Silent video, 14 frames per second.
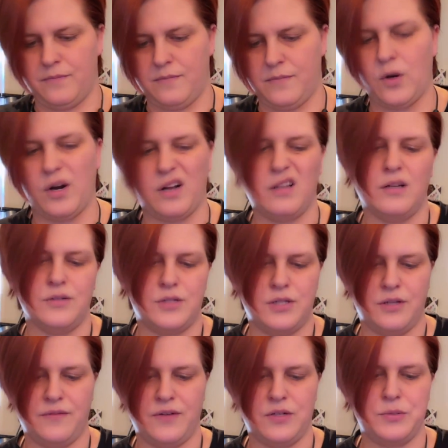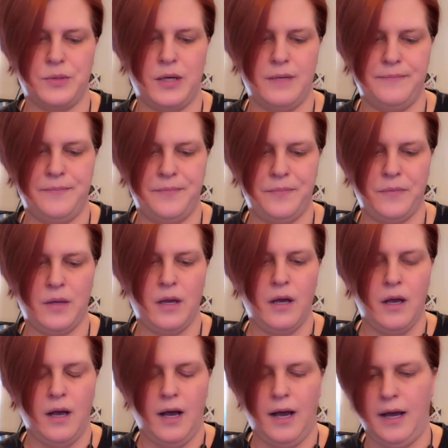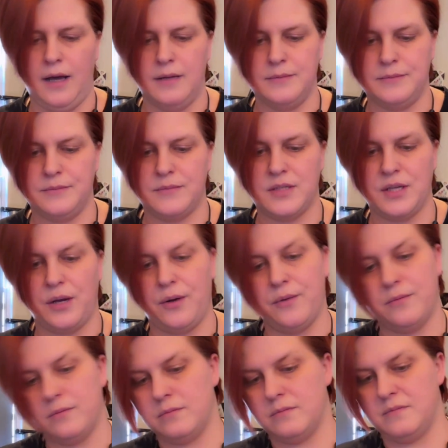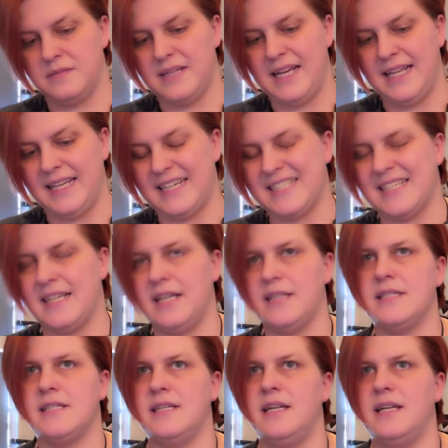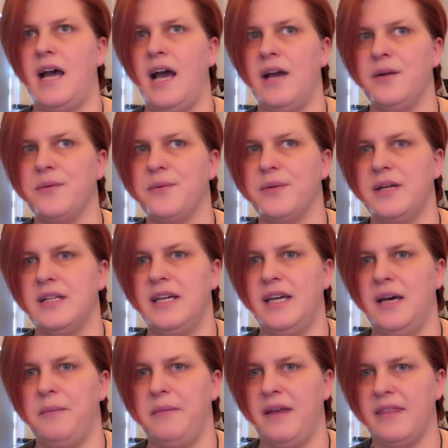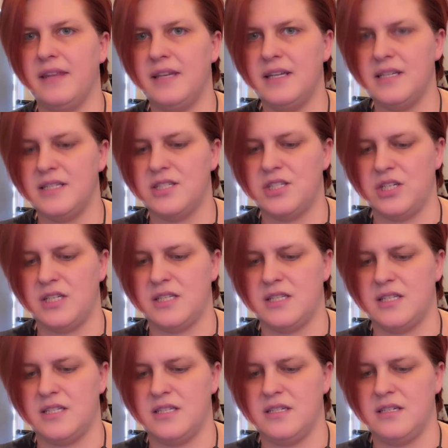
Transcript: or close to the first one. So like I said, it's not really a method, it's just